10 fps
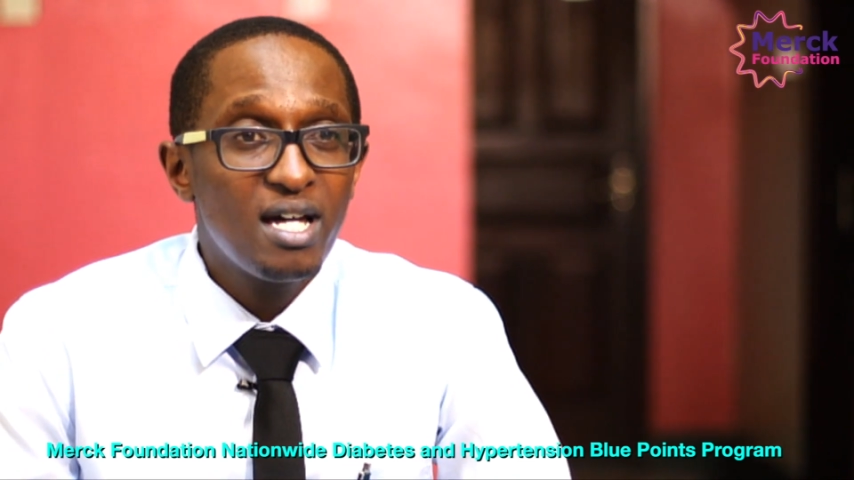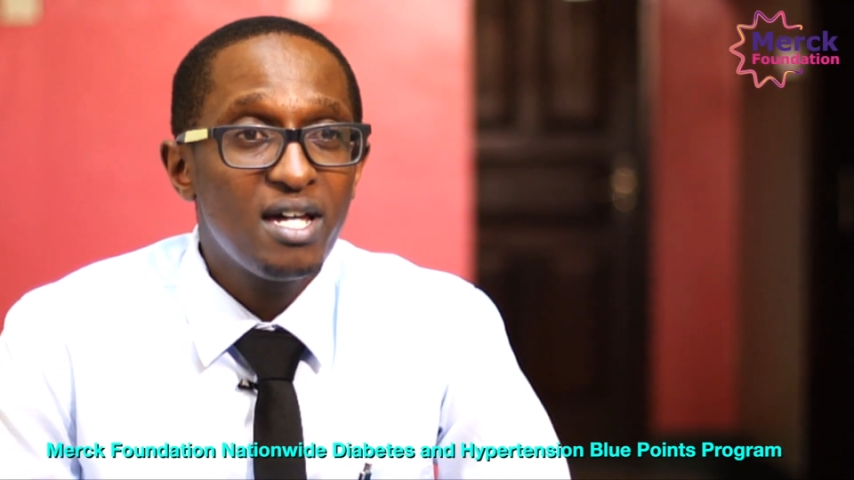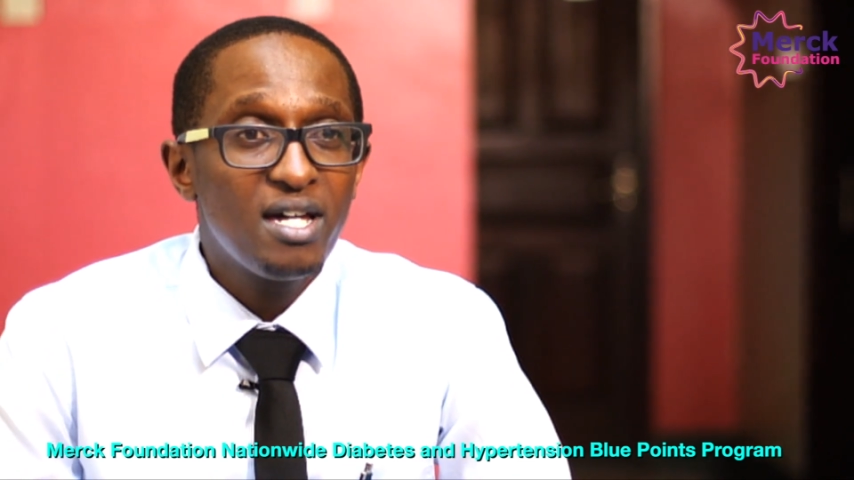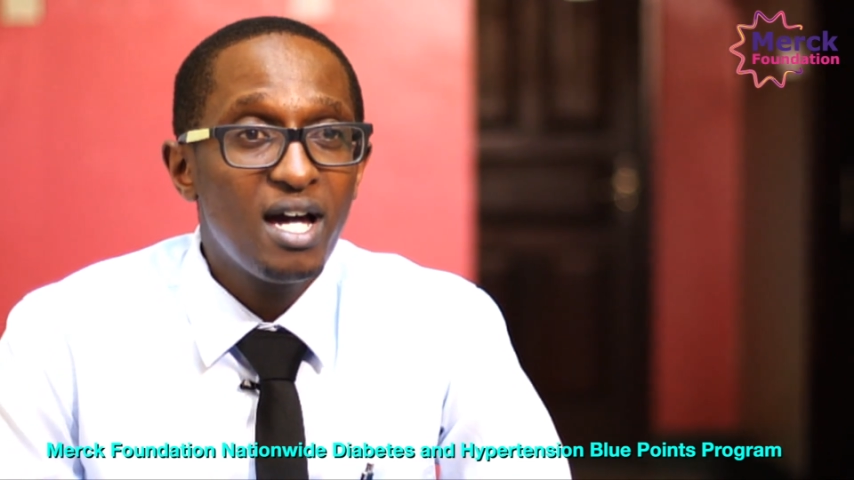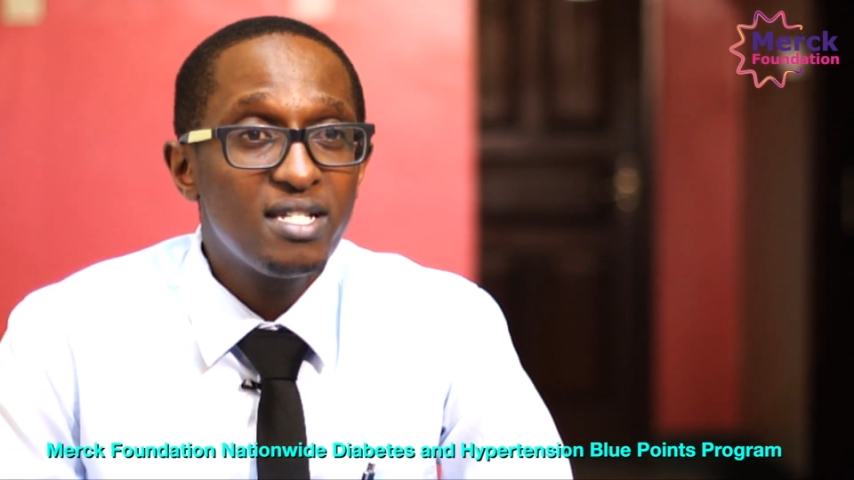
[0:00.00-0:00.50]

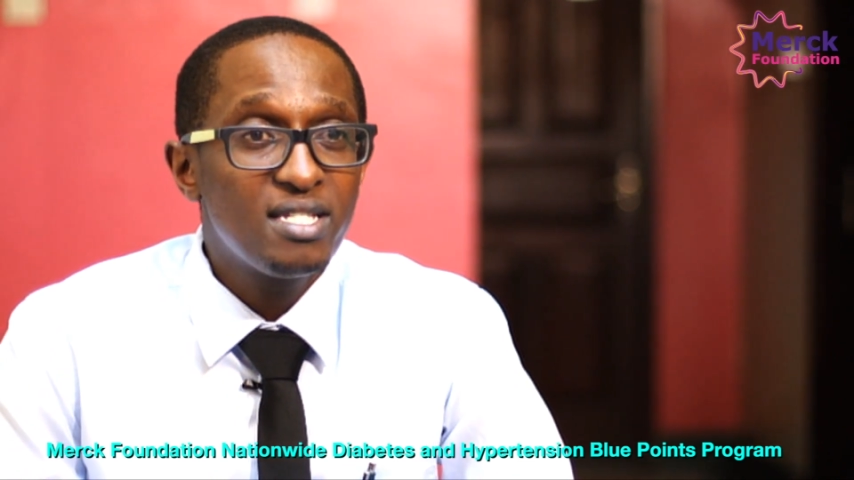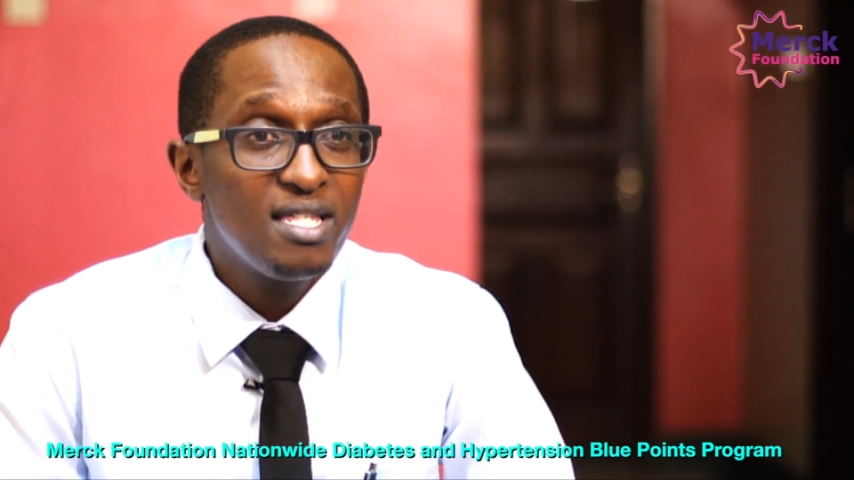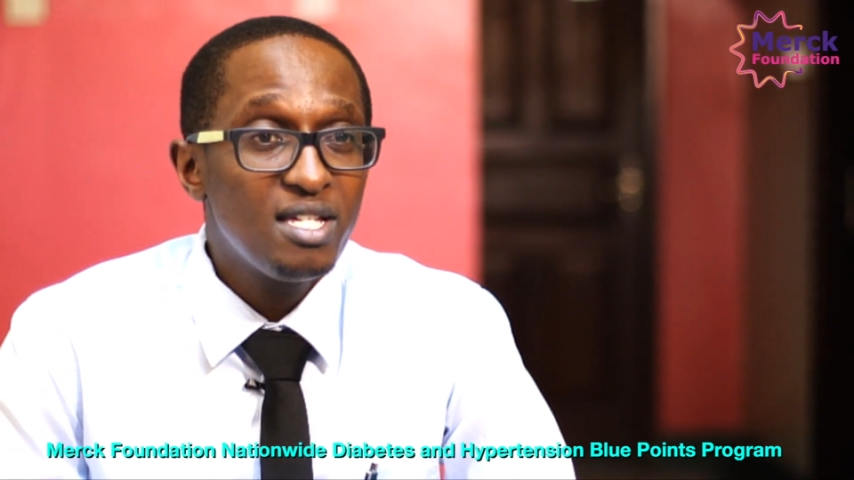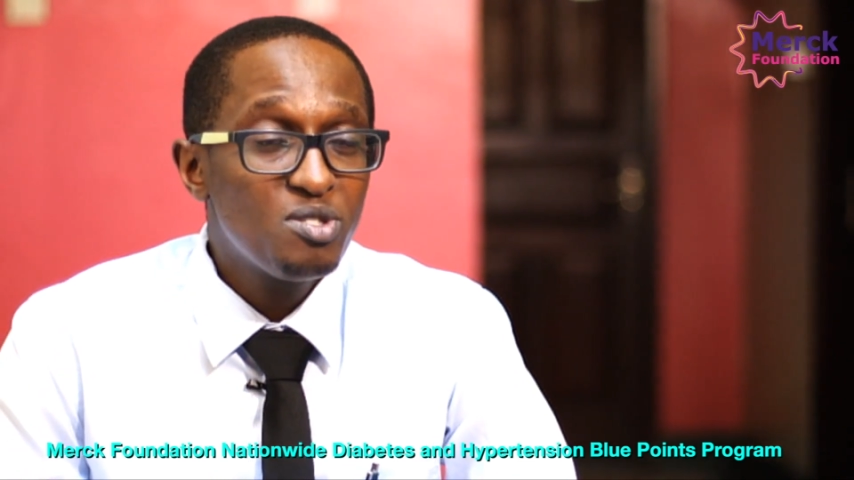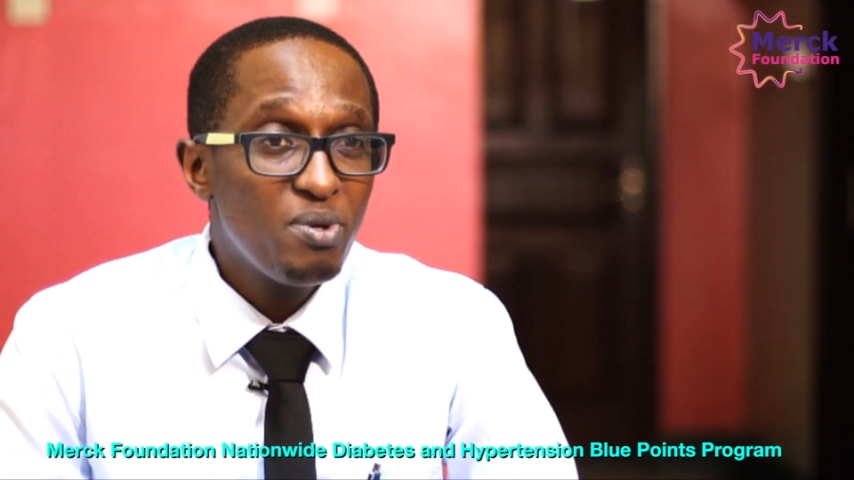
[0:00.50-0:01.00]
I
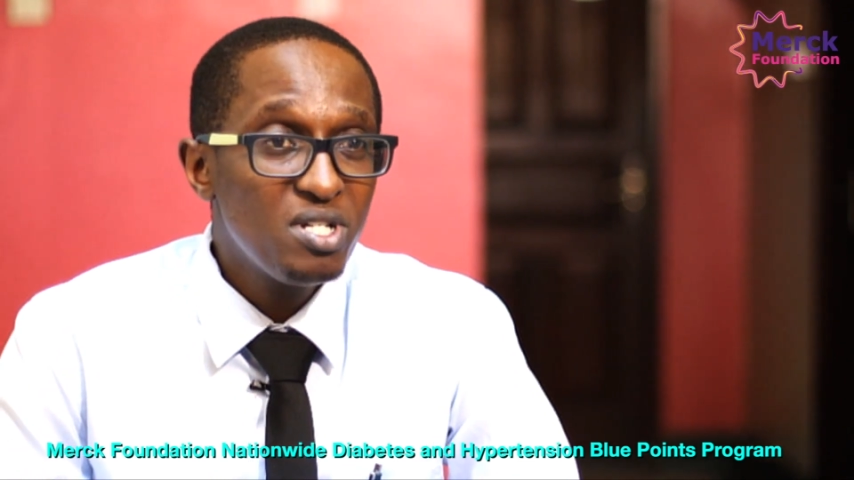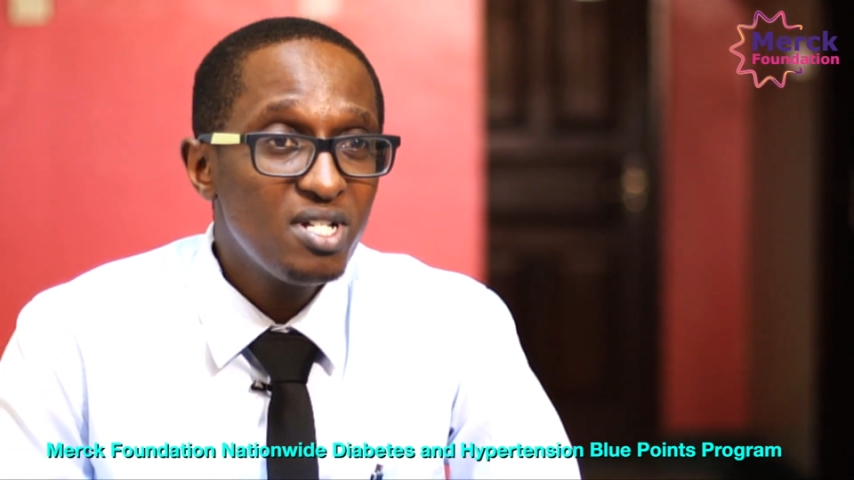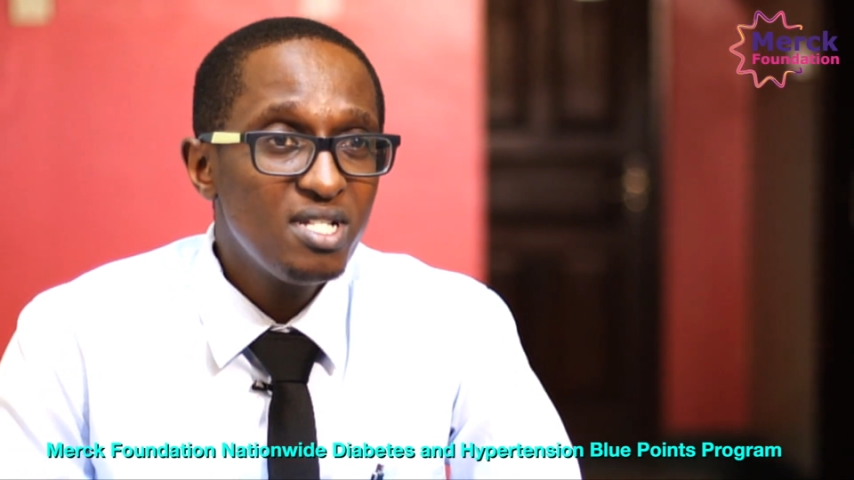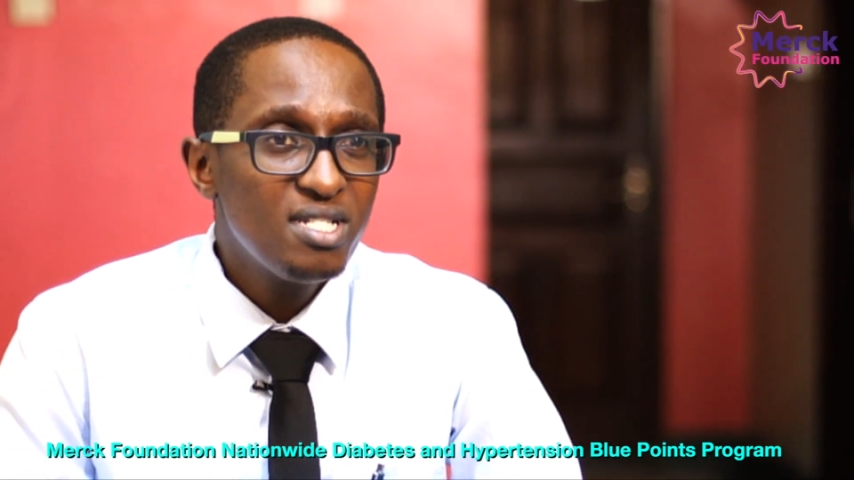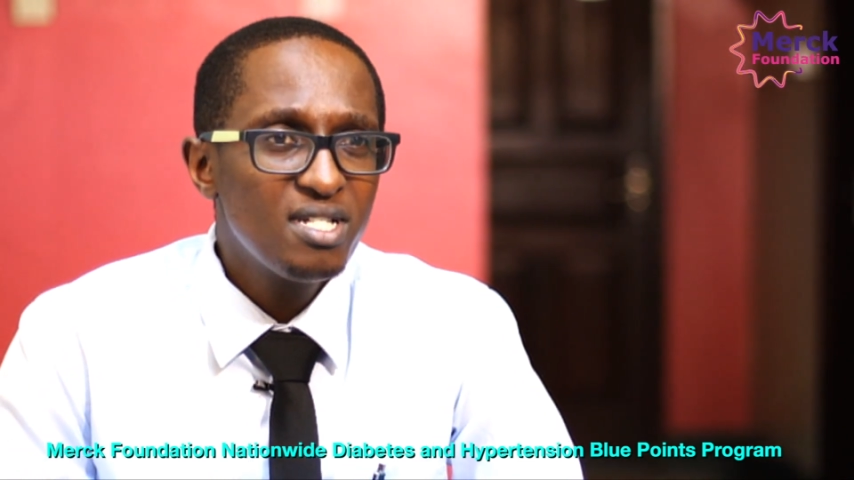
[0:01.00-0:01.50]
see these
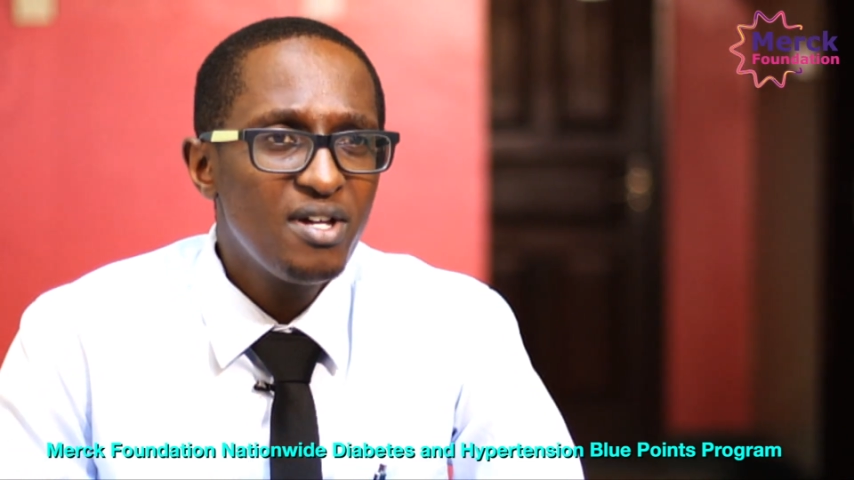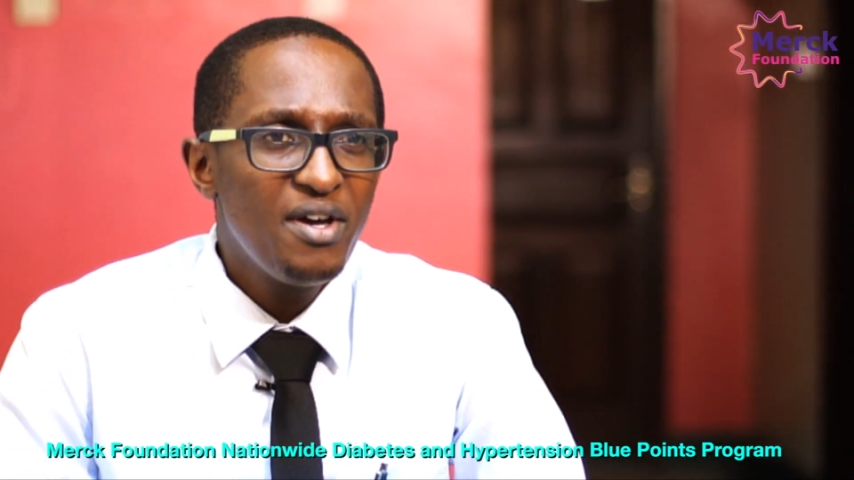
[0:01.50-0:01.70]
patients.